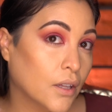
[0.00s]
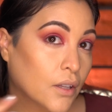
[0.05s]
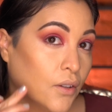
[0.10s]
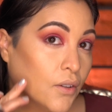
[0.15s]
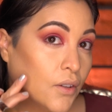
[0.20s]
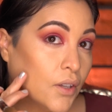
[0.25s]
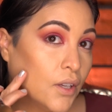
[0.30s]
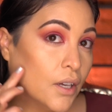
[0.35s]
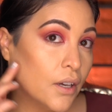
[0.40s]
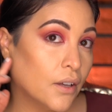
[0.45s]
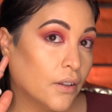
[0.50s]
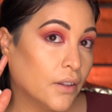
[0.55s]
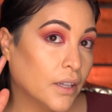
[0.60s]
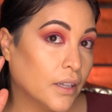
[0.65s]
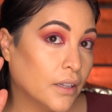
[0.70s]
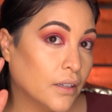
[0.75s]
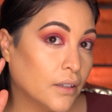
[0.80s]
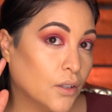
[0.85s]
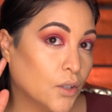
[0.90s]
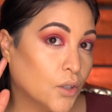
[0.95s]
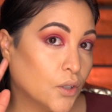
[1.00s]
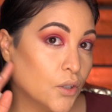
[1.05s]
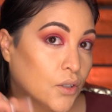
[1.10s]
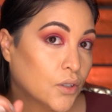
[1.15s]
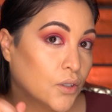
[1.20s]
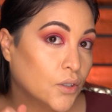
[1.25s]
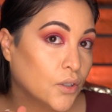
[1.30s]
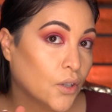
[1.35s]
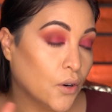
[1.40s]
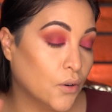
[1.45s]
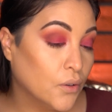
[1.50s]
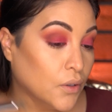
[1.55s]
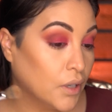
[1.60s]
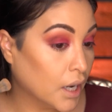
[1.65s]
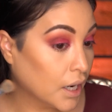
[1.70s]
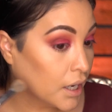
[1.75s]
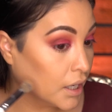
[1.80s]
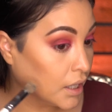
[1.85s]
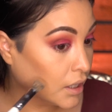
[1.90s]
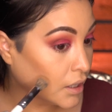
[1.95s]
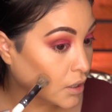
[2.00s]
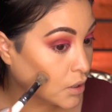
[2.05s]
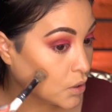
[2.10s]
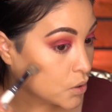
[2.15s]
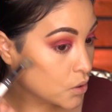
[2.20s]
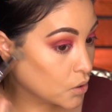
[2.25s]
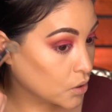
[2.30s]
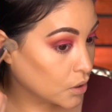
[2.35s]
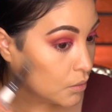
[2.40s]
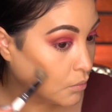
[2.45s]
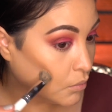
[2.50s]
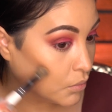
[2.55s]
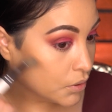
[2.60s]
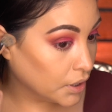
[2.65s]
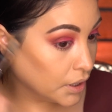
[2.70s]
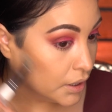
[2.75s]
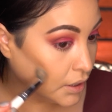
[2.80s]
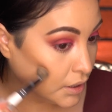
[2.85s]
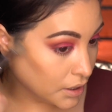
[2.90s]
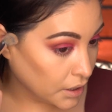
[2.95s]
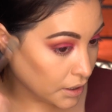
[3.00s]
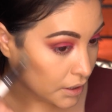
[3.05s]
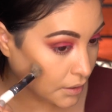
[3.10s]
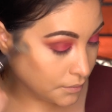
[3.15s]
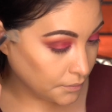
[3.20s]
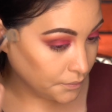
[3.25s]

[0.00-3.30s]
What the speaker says: See how that looks so nice and blended.